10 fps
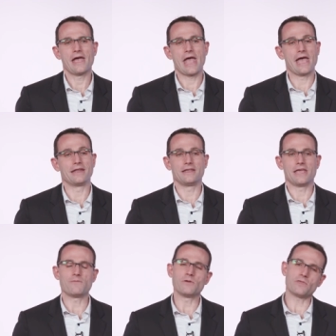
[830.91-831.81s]
And
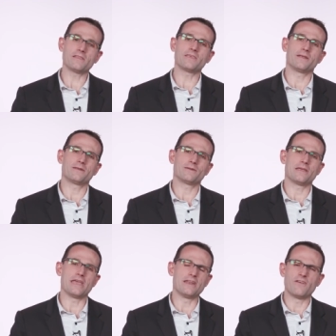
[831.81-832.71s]
if you think that
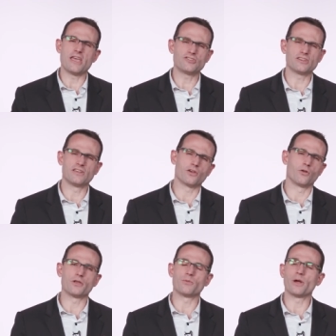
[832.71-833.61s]
innovation is
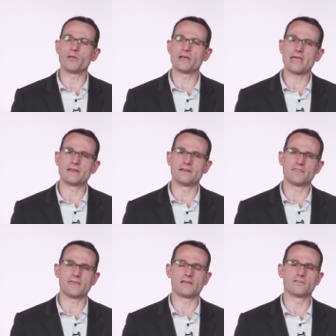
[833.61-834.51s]
only relegated to
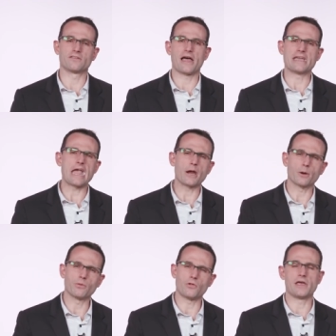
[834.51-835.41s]
things like
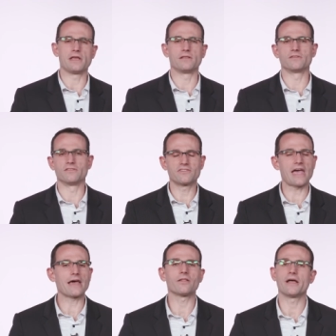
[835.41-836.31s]
airplanes and
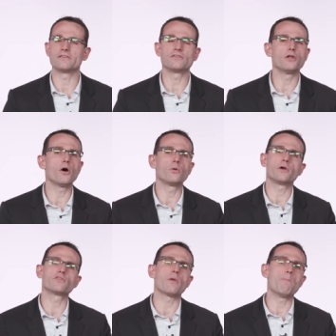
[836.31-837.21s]
satellites, no,
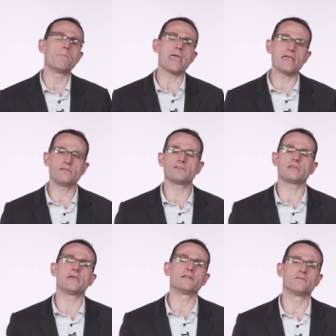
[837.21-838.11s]
there's
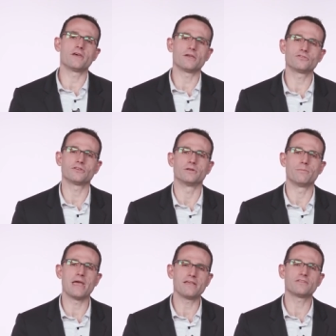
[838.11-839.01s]
amazing innovation,
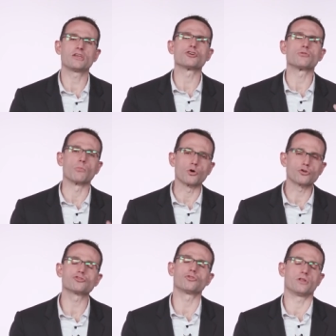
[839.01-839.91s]
amazing
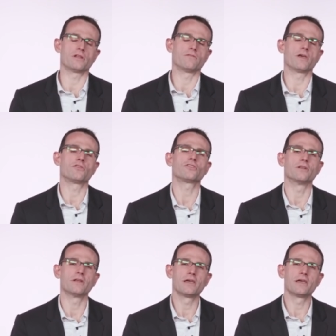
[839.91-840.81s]
commercial innovation